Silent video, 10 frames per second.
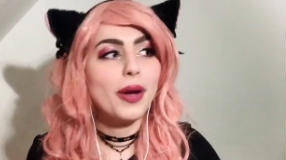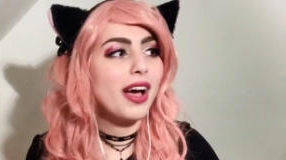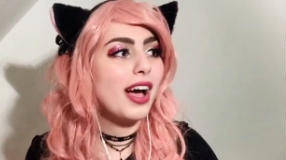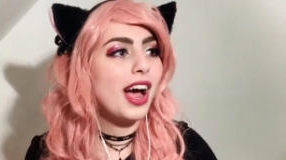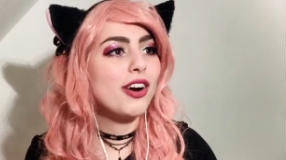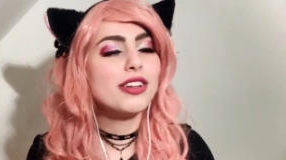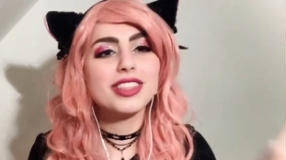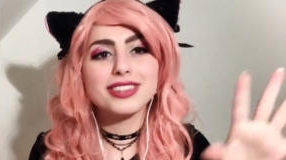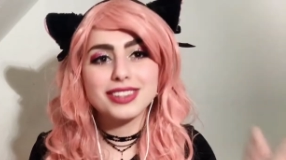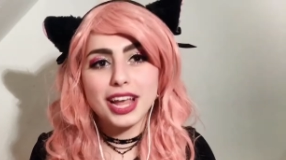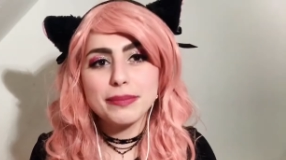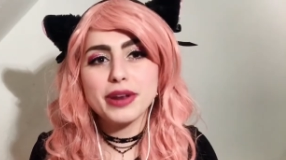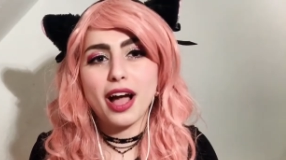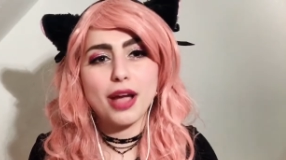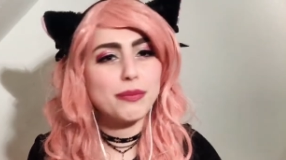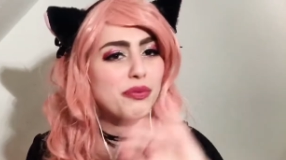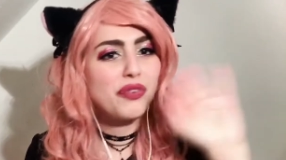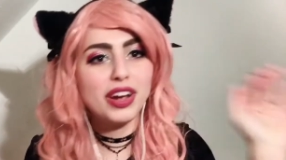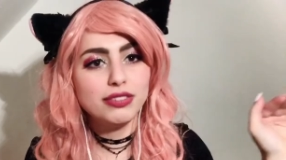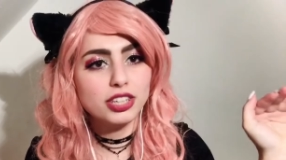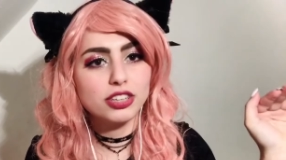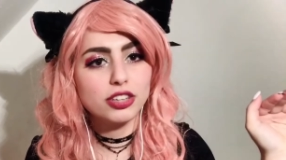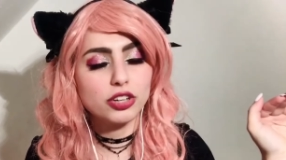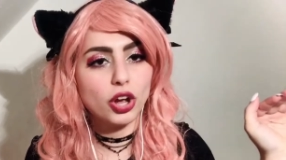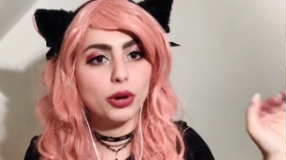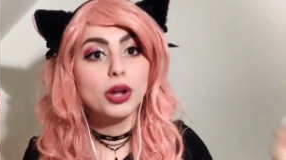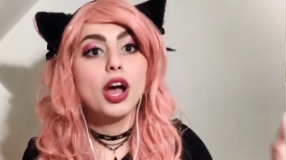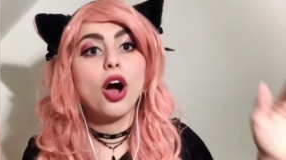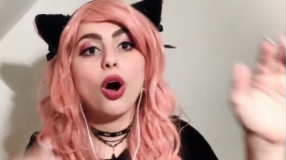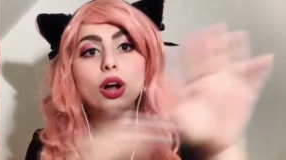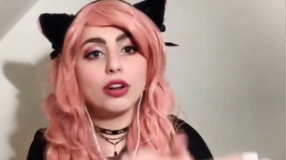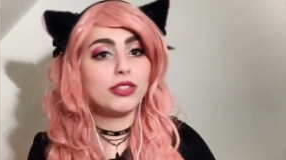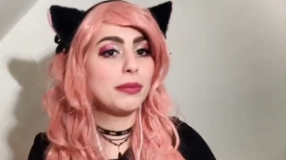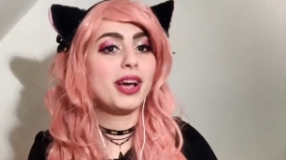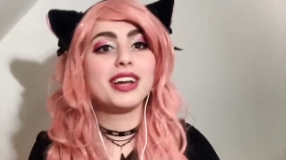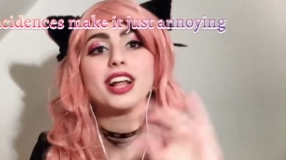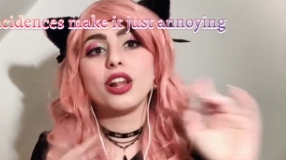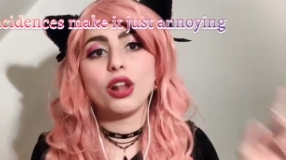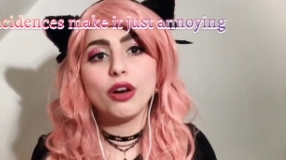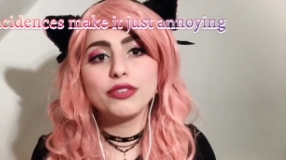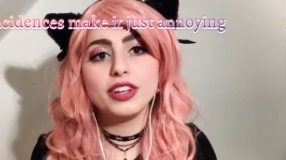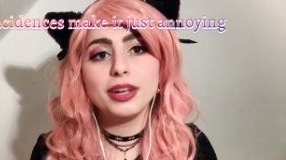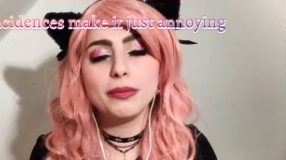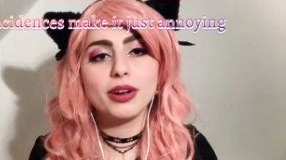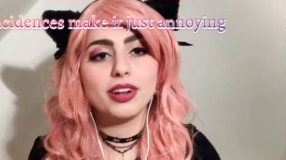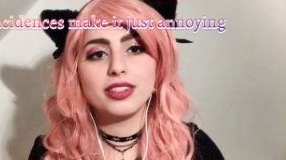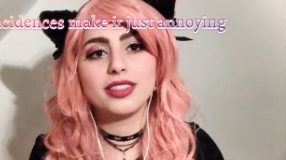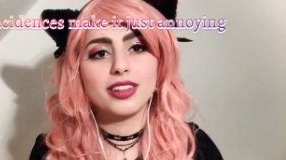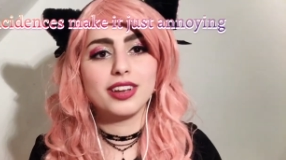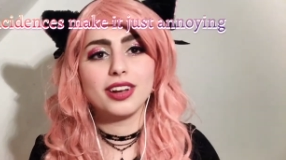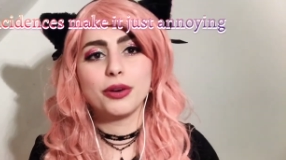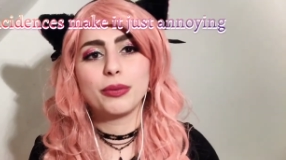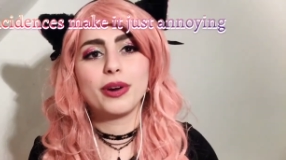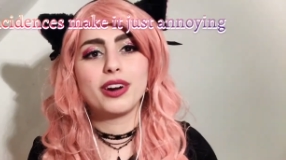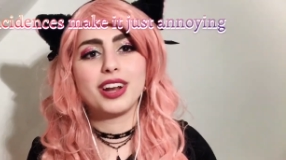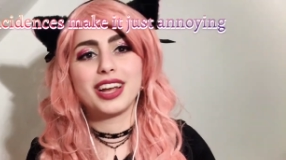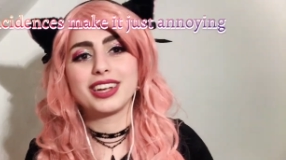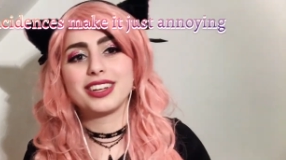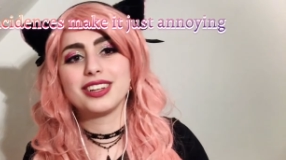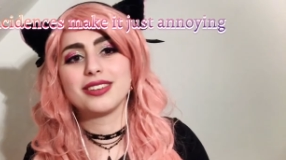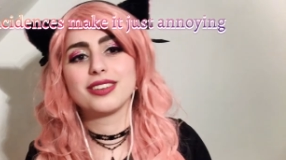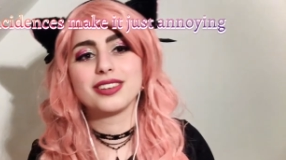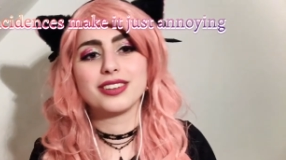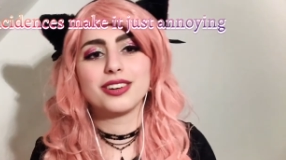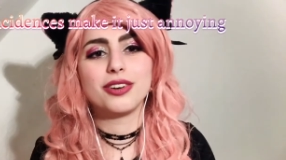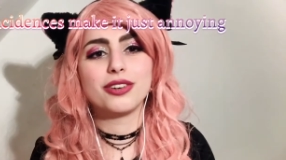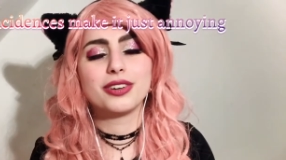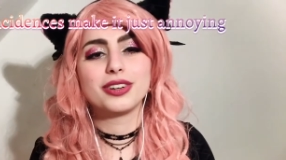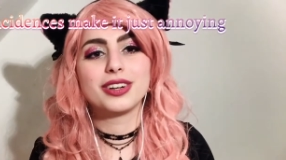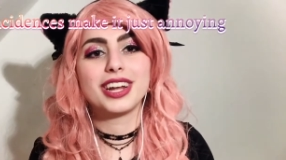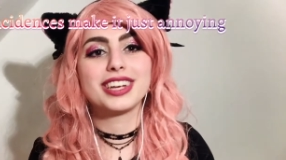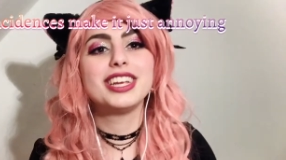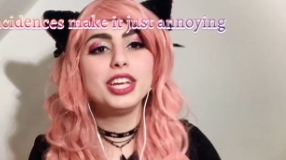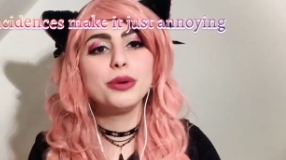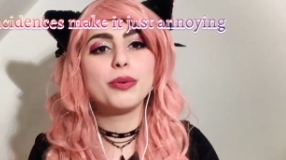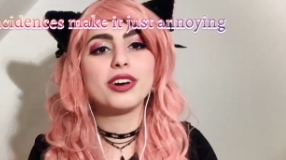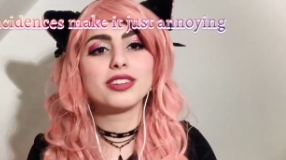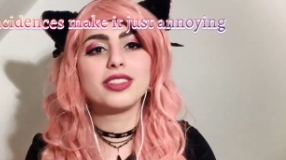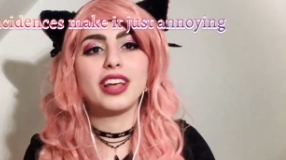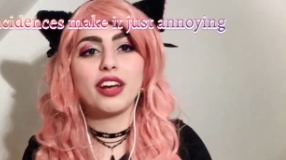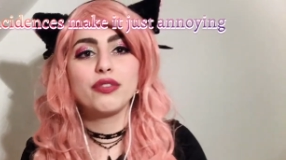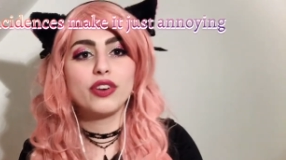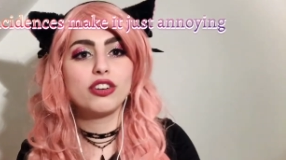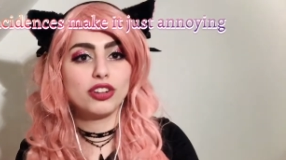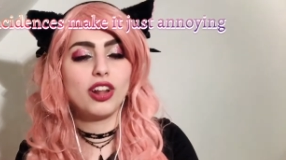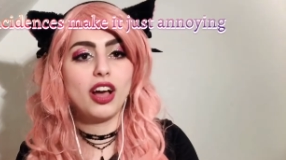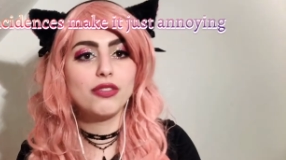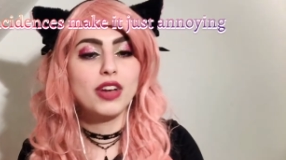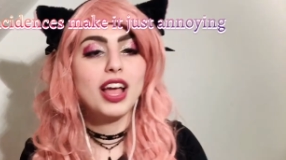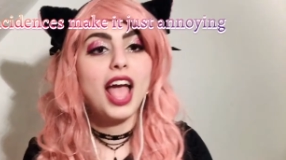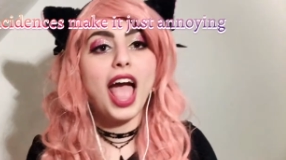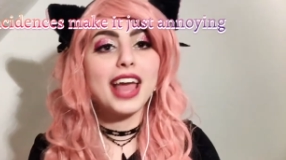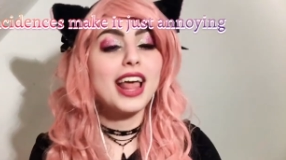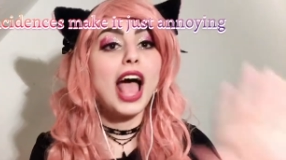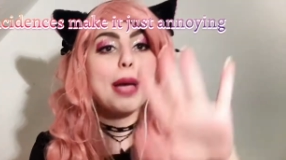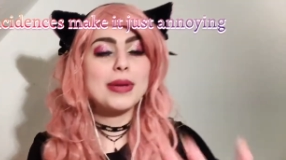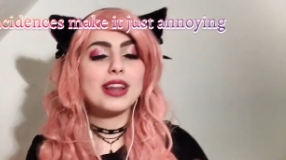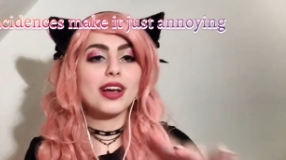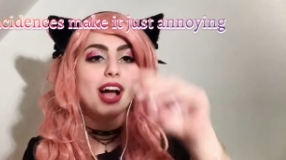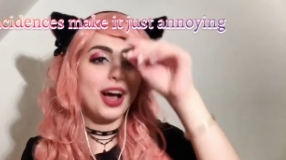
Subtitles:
around the same time, 5 years ago. All of them kind of loved him and were like he was their first love. And I mean,